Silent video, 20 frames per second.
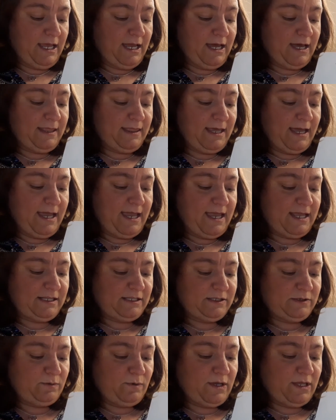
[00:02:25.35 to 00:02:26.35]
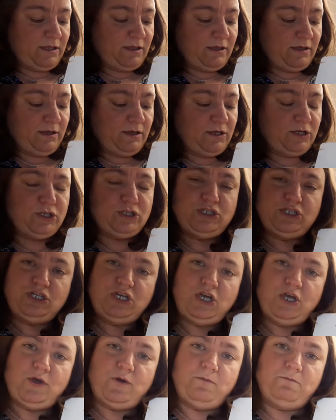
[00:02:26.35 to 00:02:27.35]
And that ends with
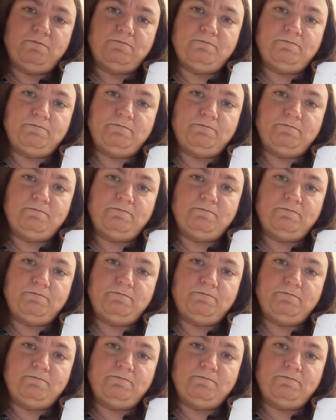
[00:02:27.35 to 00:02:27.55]
2.